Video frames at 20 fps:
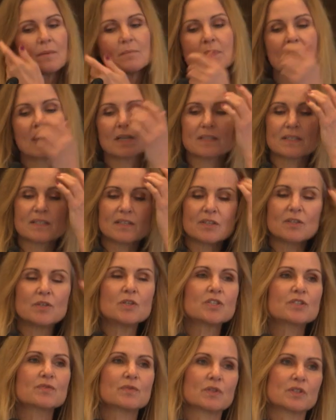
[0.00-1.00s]
but
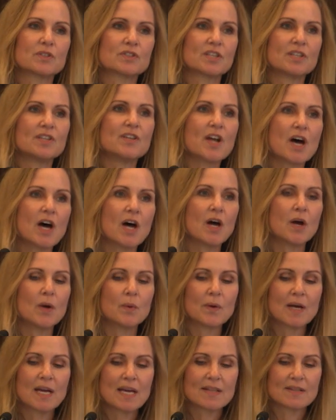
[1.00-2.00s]
useful to
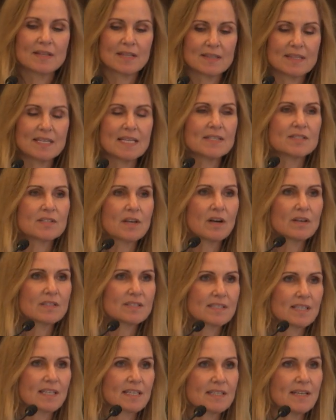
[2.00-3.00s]
know that these are
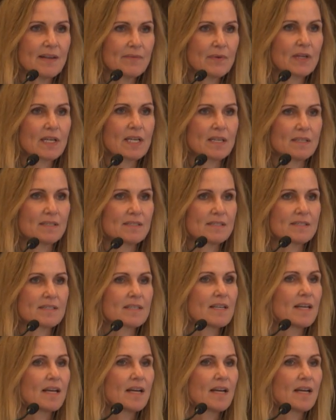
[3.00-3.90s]
significant